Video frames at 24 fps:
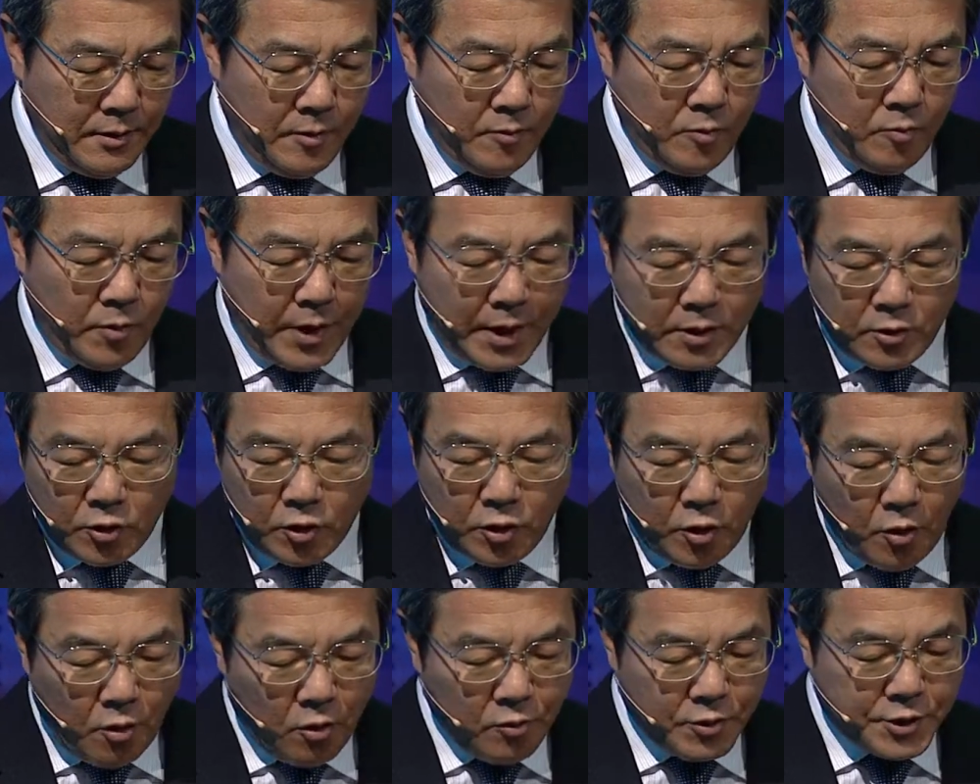while
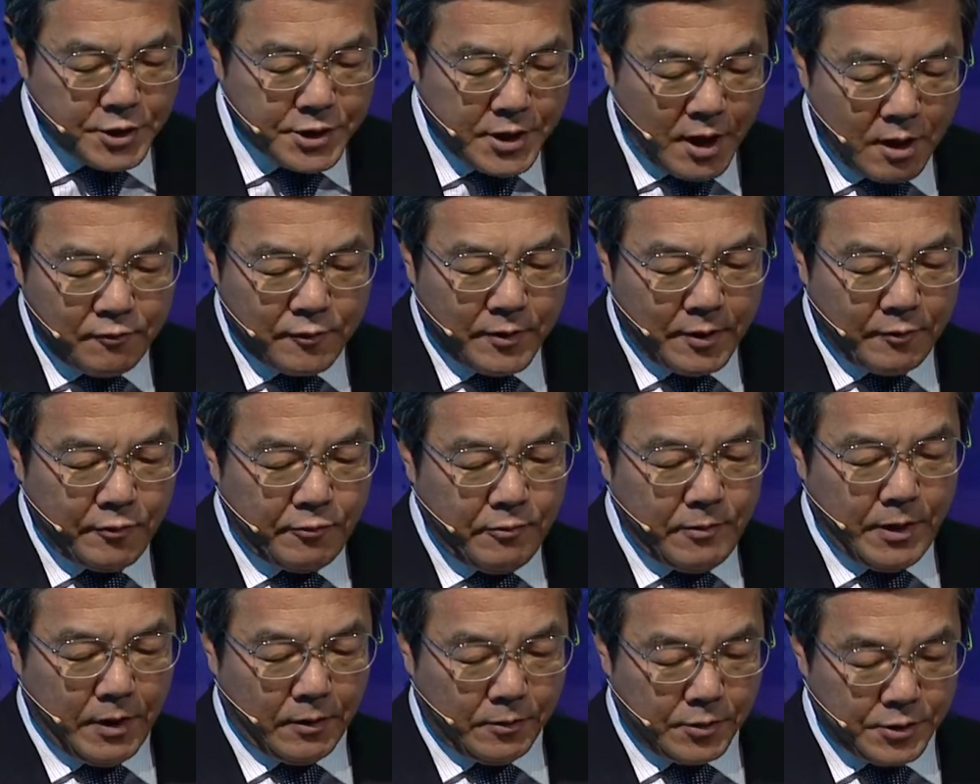low sulfur
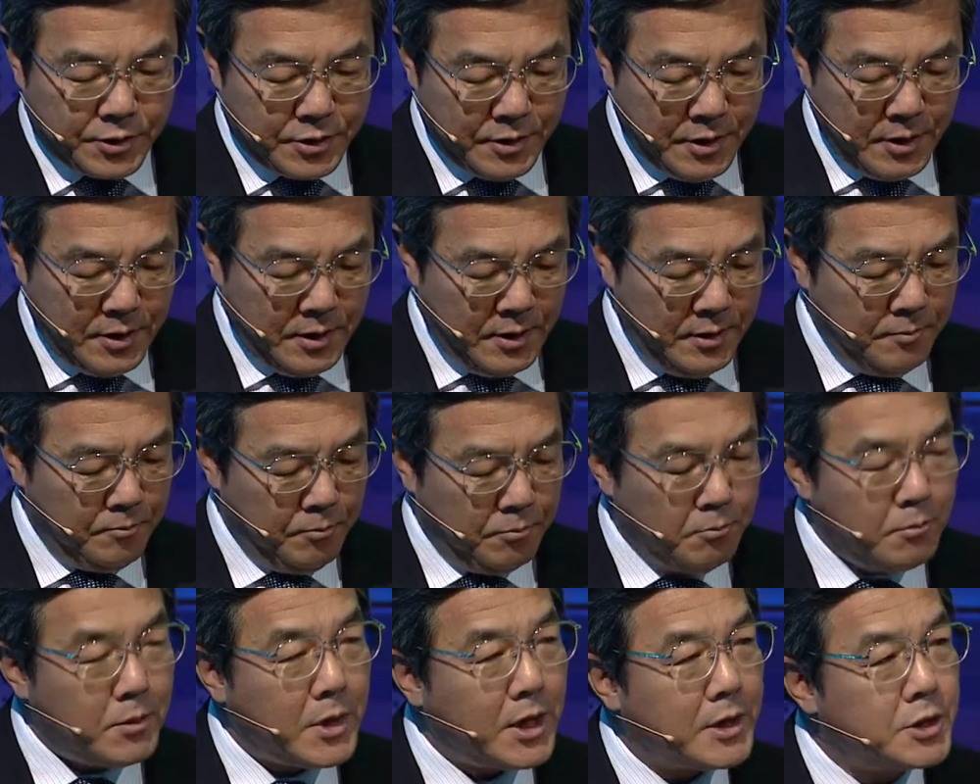fuels
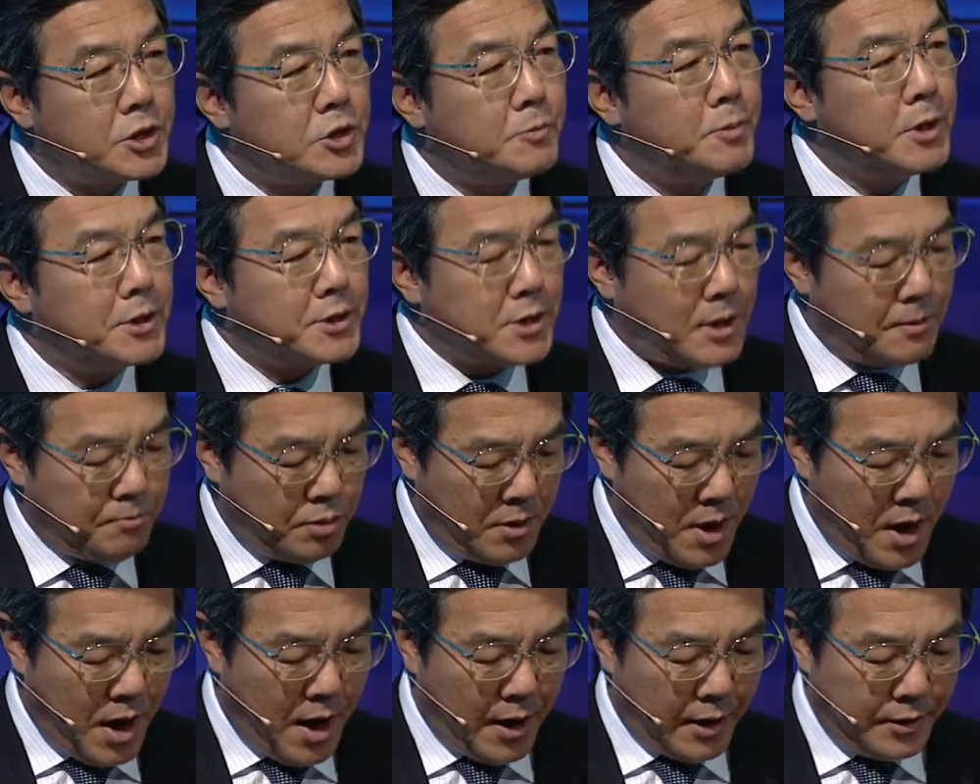must be
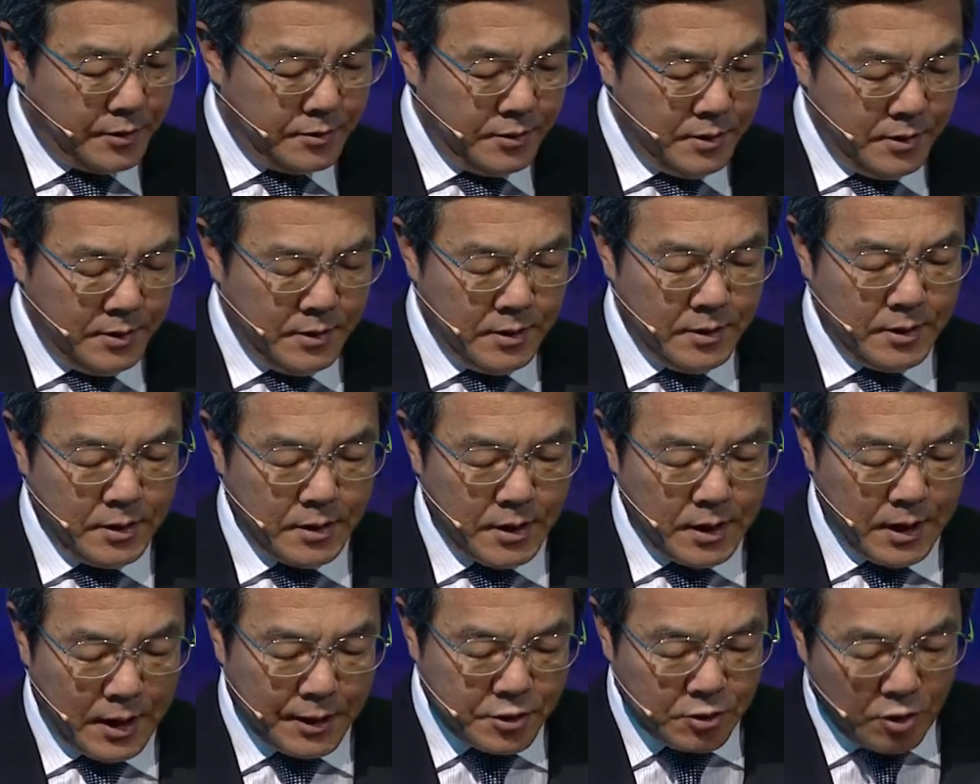supplied
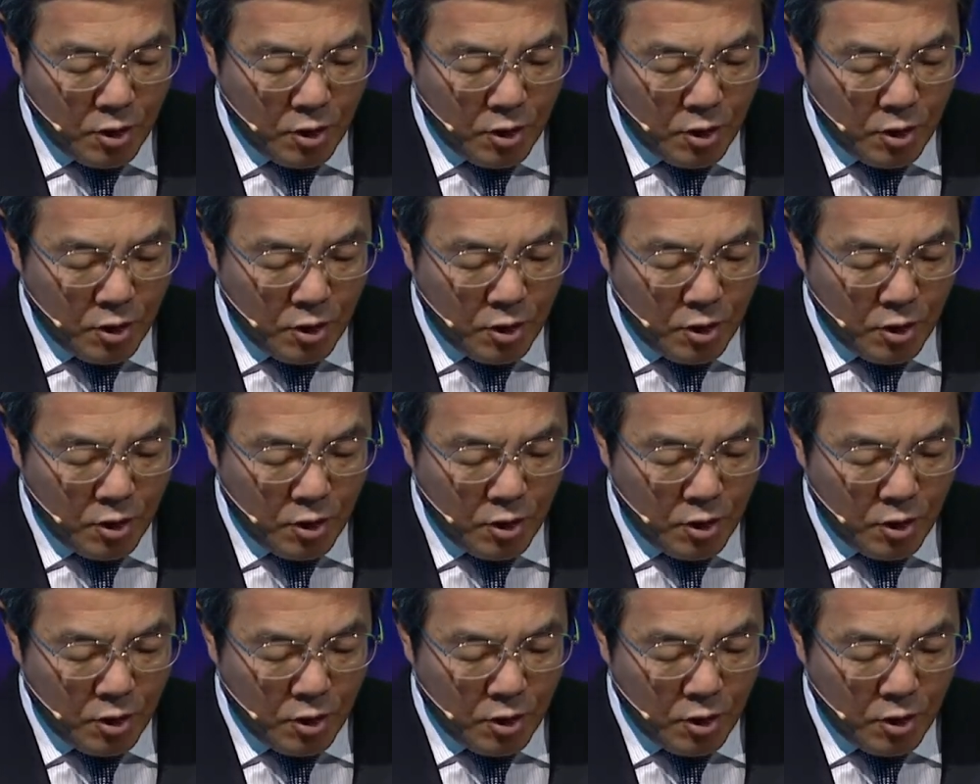at